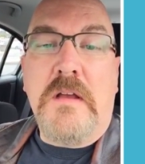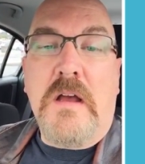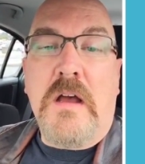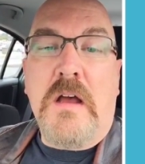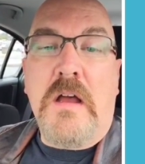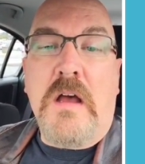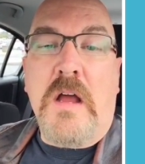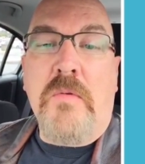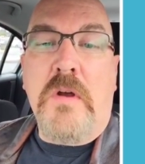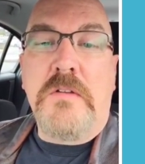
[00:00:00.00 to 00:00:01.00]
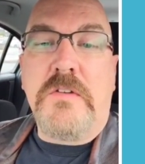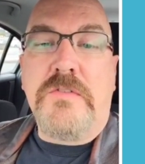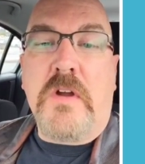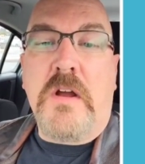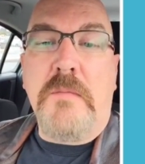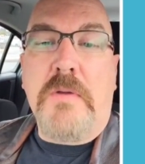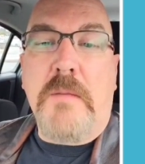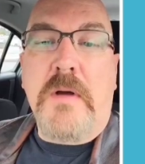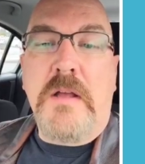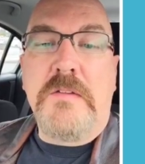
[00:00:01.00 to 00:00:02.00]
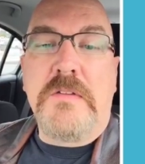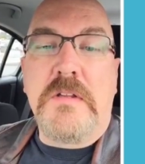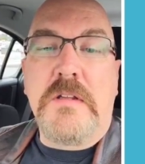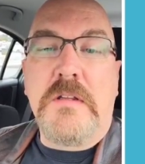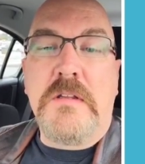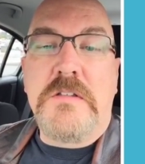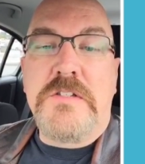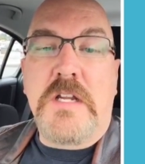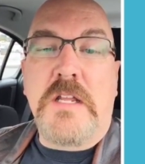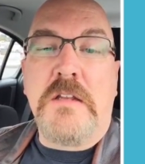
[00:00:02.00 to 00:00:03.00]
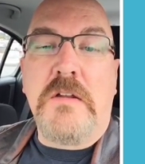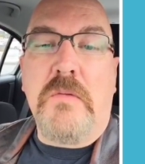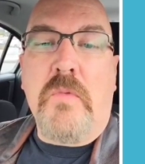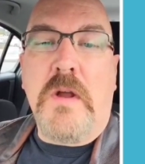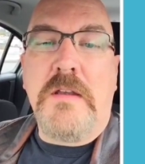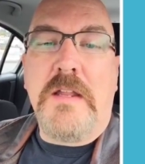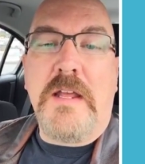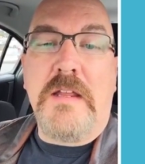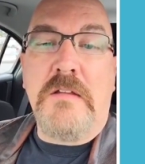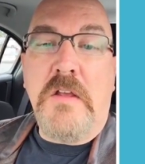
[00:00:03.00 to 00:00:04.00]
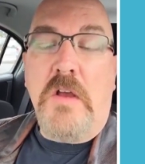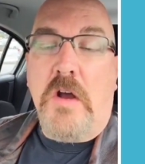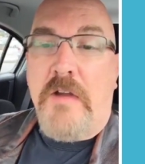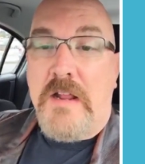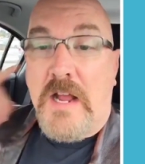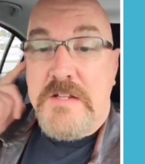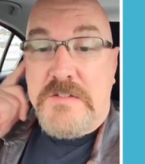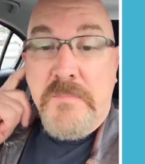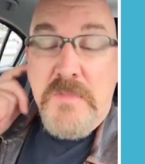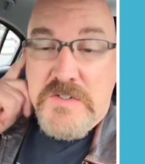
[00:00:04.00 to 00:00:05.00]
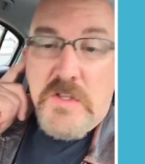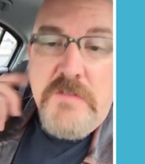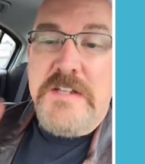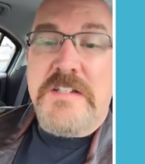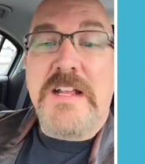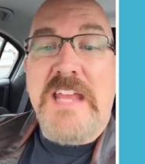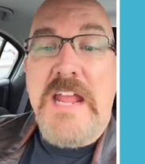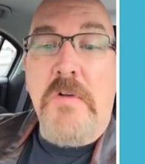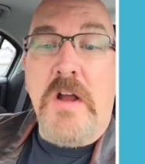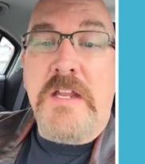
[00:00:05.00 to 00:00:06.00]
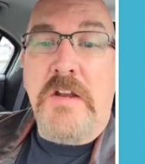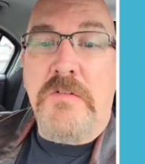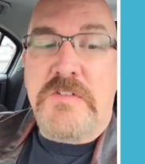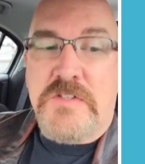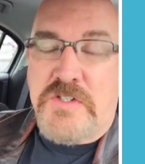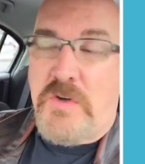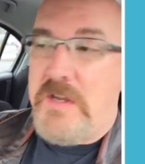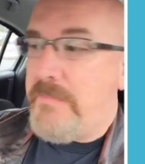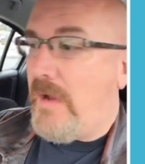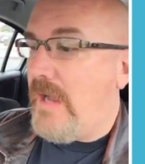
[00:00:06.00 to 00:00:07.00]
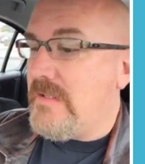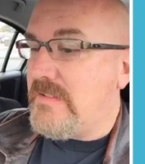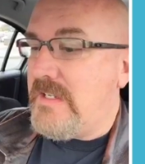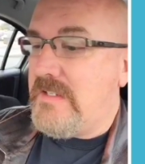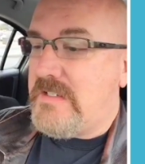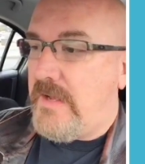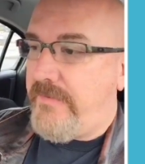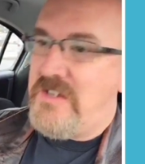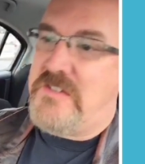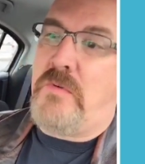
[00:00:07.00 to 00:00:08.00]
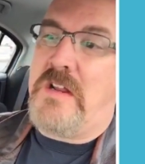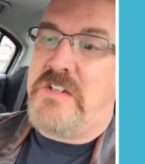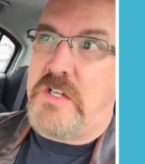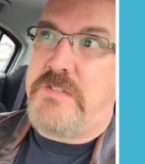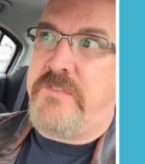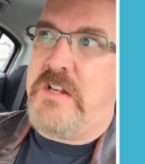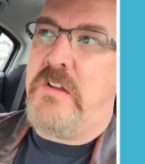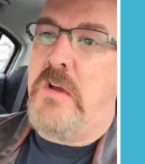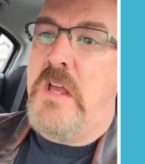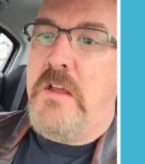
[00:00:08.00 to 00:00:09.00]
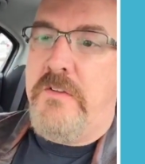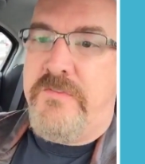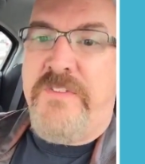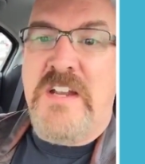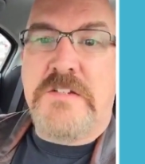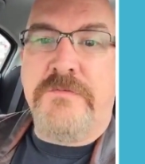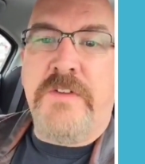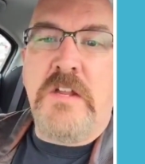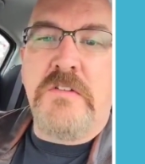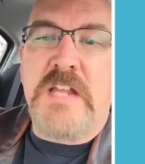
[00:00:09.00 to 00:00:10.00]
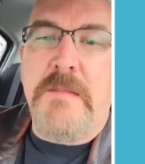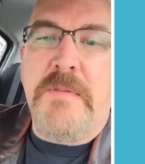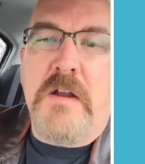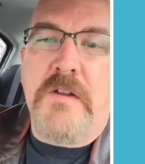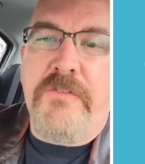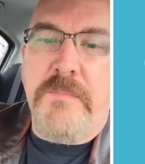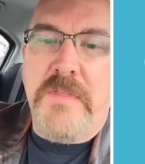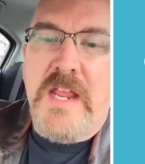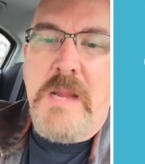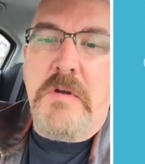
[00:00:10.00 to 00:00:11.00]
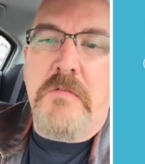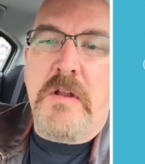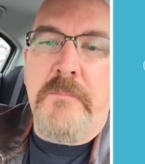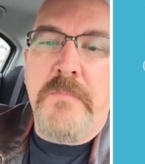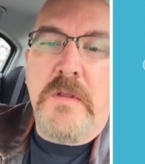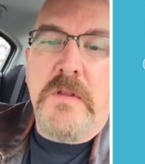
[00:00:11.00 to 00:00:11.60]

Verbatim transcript: Uh, I want to try Popeyes chicken one day. All right, guys. So the reason I came on here is just to show you the behind the scenes stuff. I So I just video finished videotaping. I'm going to flip the camera around.